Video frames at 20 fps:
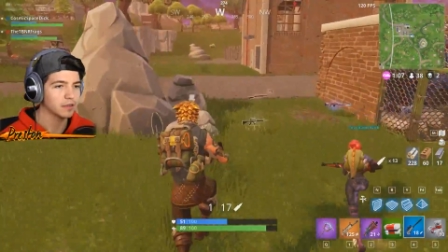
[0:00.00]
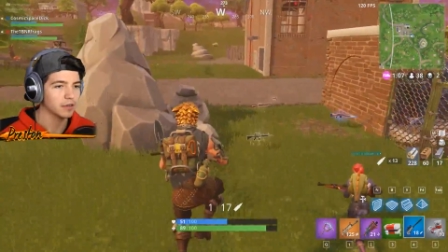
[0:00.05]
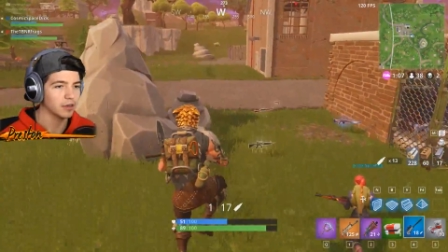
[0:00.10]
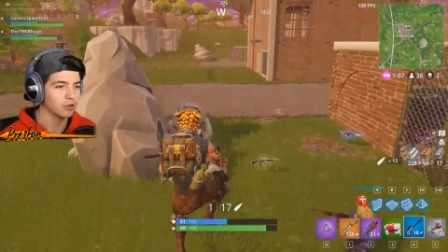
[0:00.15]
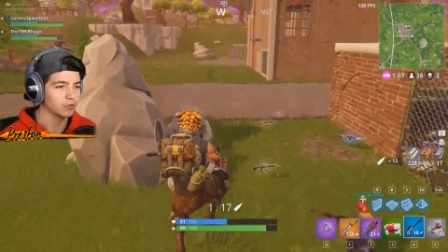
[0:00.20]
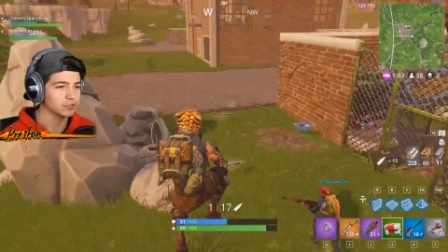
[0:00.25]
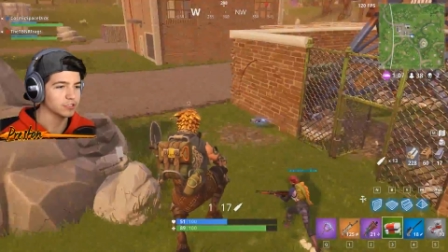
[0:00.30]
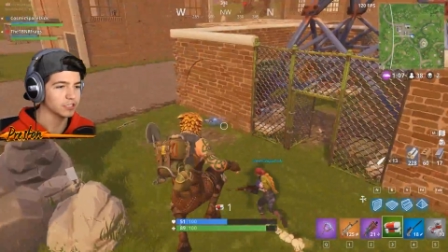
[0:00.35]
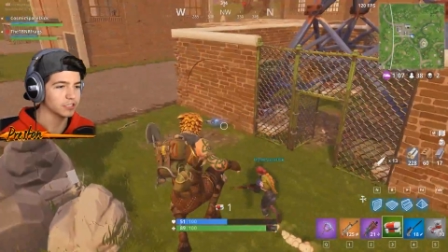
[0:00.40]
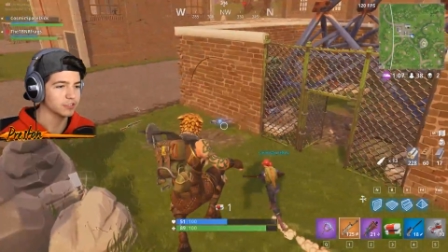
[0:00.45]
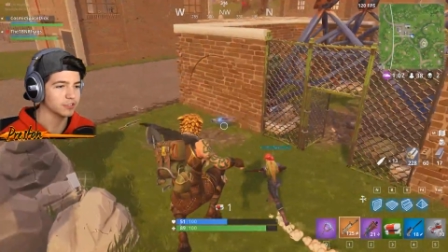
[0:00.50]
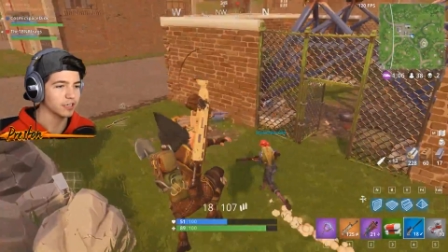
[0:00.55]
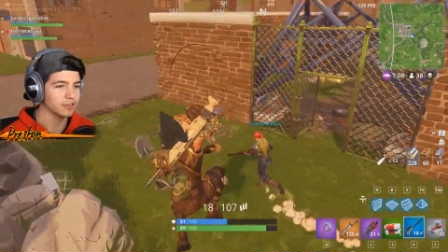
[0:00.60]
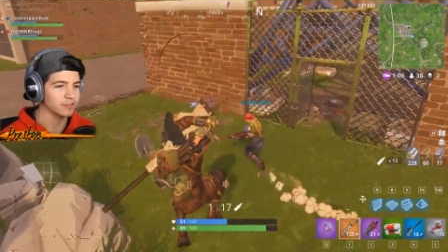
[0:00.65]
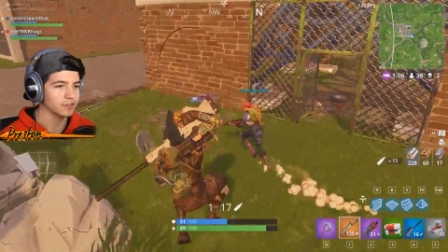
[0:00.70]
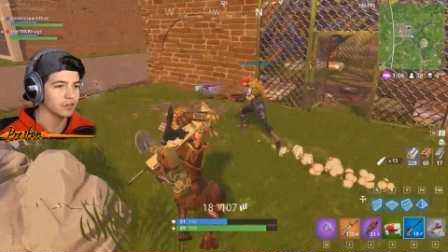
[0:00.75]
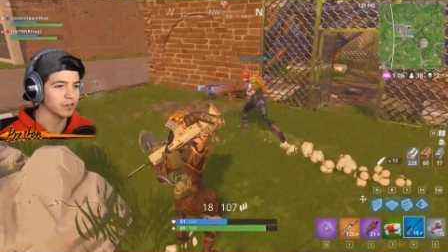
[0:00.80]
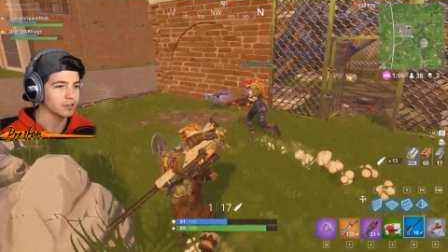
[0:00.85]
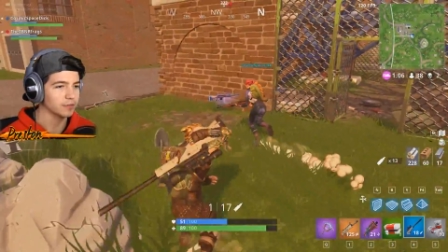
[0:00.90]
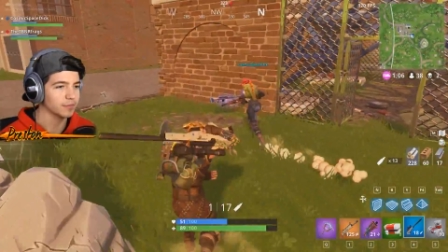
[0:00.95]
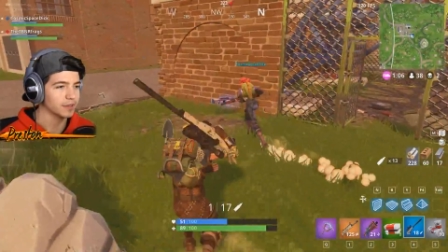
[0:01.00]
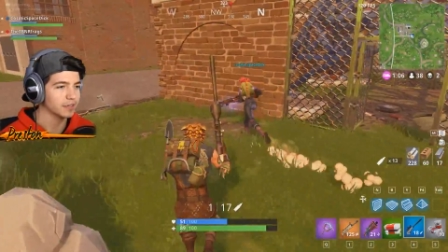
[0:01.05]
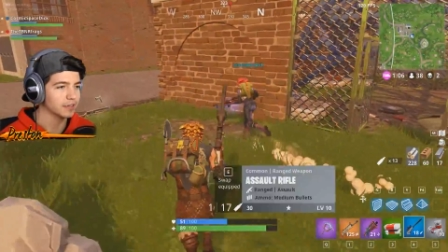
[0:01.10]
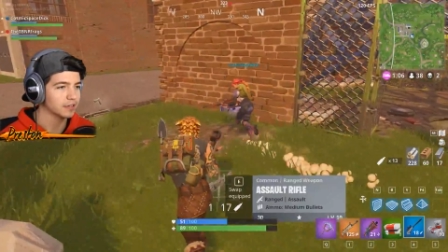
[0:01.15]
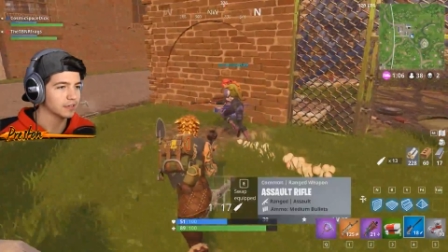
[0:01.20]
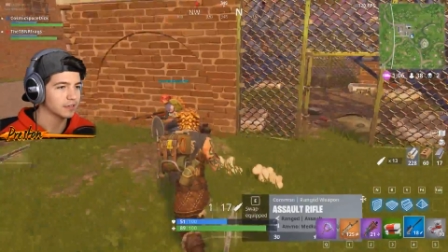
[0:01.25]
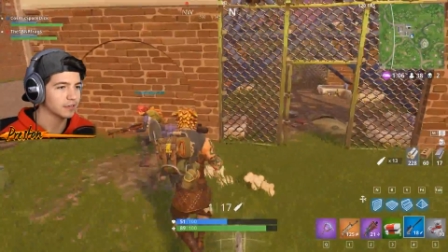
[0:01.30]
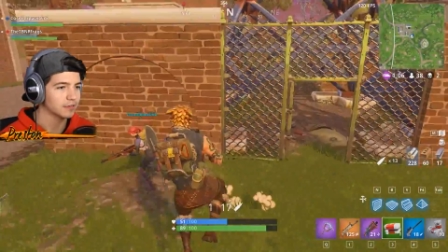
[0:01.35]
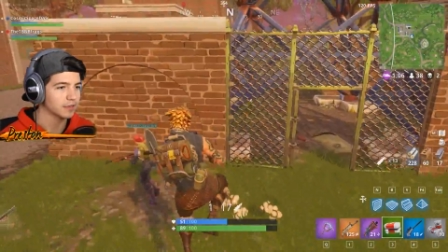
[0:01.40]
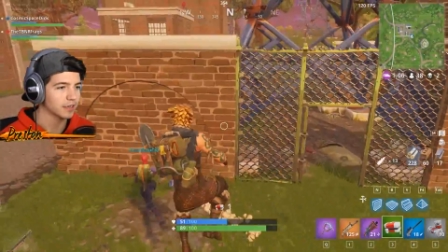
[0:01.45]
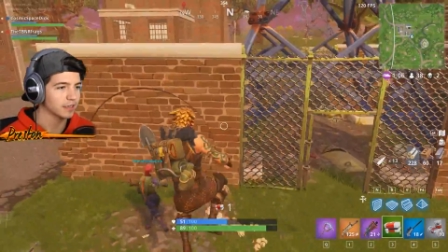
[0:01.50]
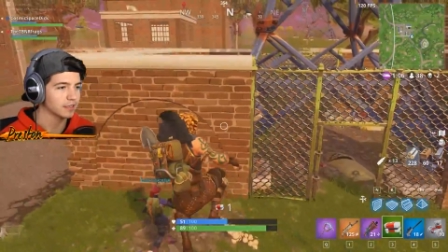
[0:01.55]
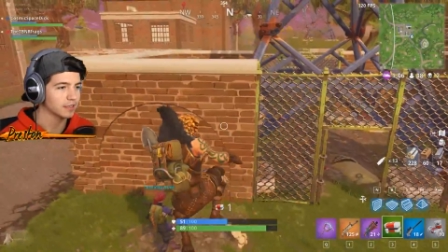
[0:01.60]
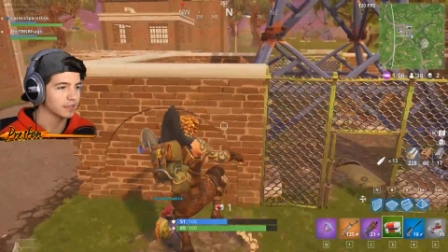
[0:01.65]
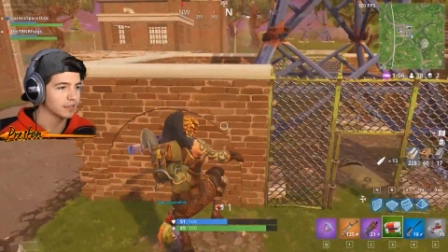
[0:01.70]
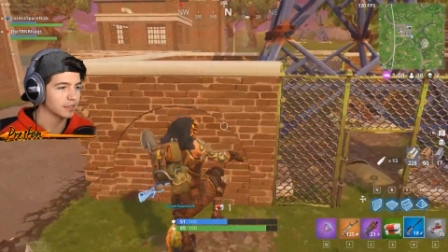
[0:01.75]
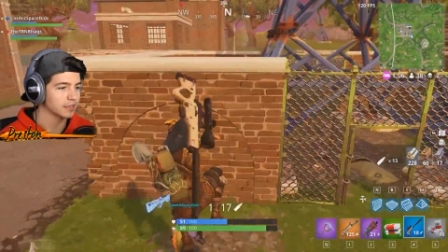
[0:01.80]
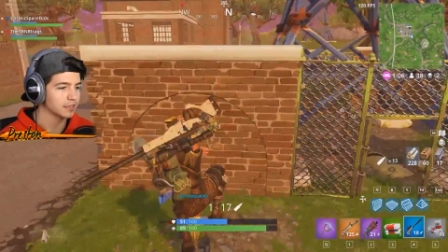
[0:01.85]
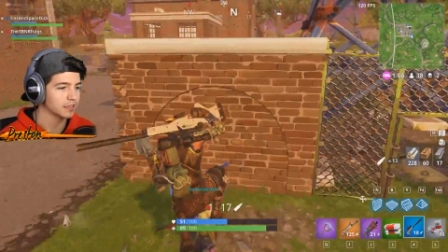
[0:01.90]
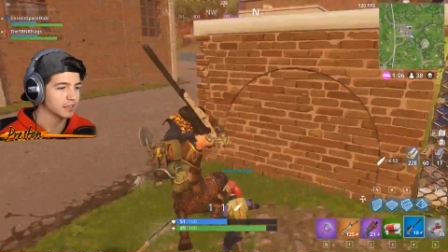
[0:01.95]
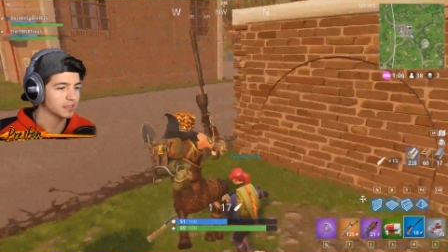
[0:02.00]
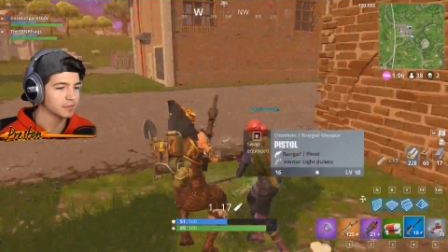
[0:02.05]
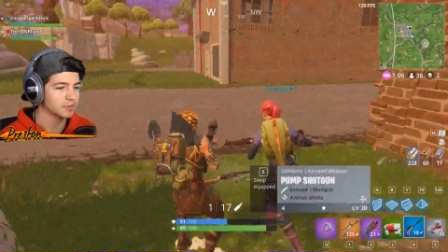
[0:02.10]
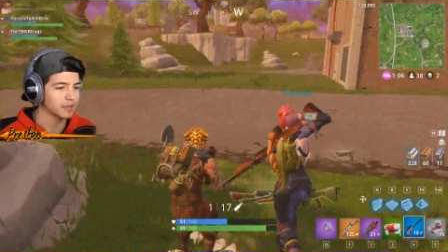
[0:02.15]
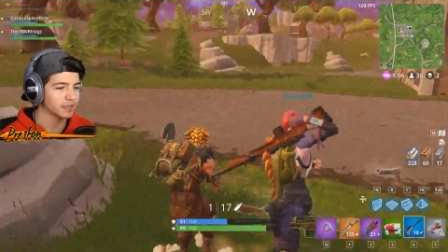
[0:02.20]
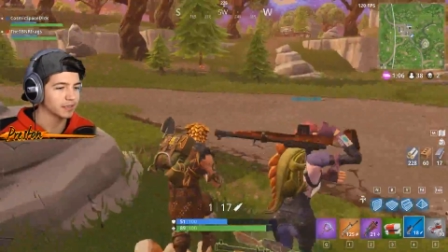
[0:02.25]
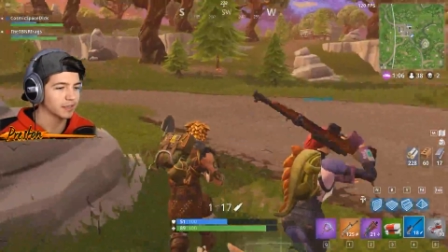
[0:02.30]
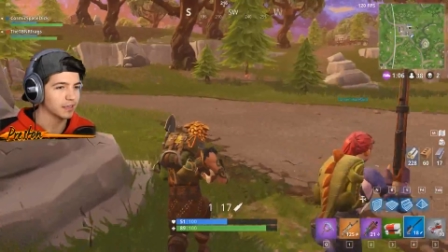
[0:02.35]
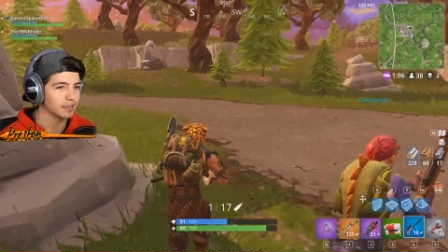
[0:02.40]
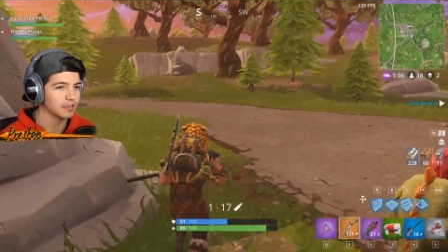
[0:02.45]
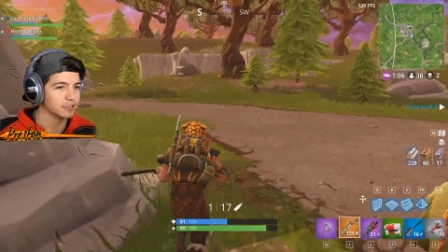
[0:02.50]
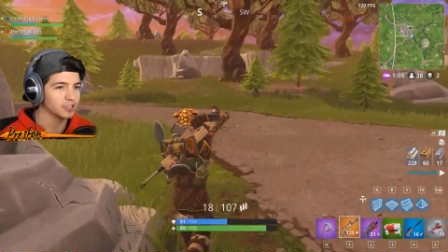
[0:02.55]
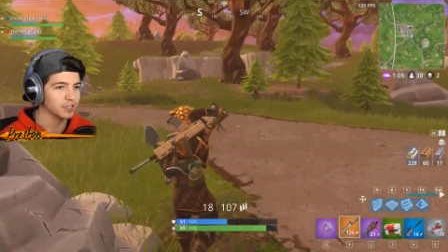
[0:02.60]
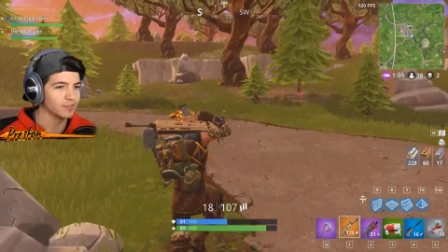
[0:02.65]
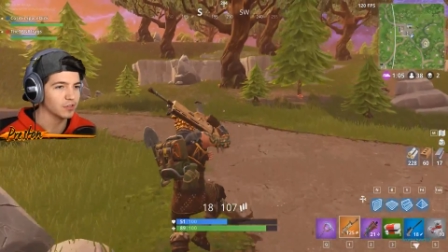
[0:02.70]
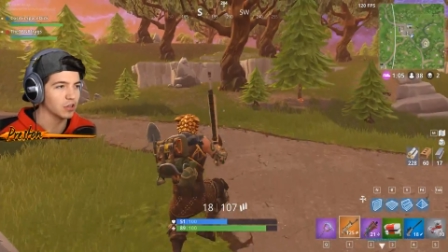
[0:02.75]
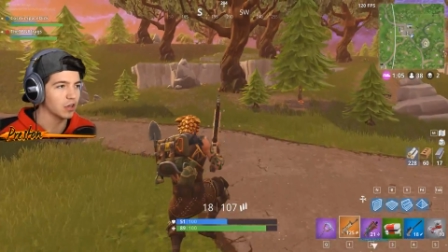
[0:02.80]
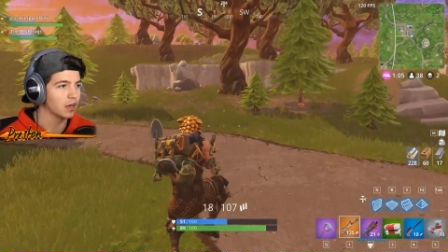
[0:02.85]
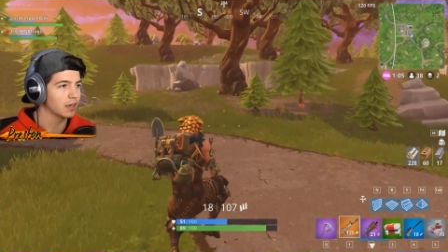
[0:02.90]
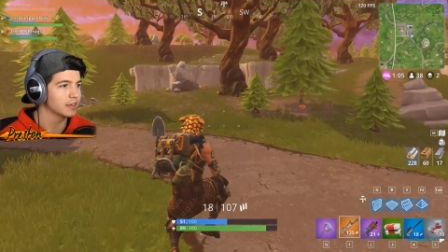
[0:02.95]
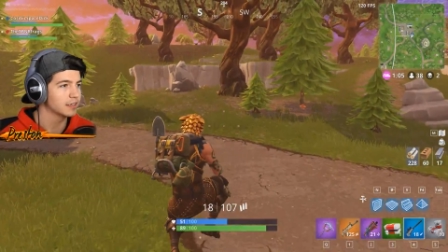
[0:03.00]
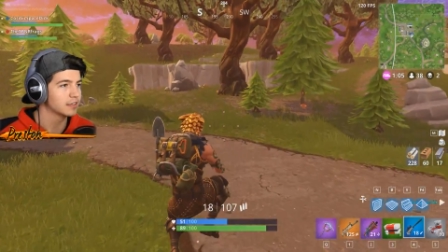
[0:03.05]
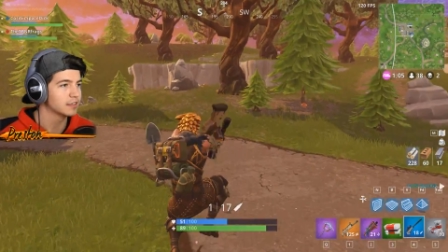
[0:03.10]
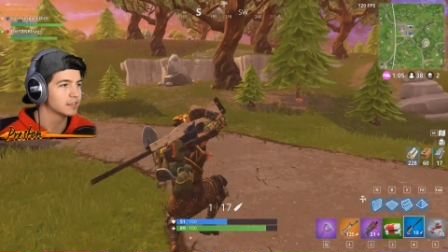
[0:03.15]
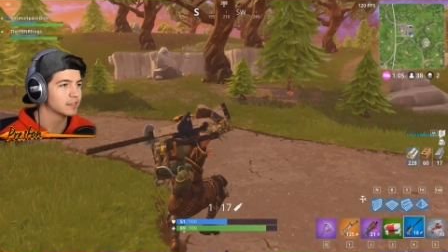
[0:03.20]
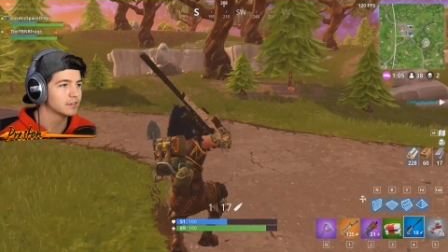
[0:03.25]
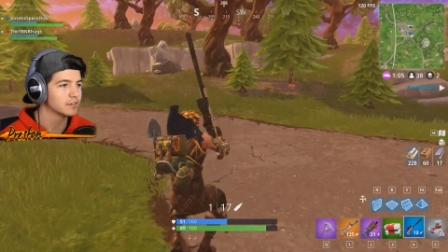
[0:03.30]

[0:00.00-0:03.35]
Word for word: Oh, geez, you gave it all to me. Okay, I didn't. I didn't expect that. Did you have a lot?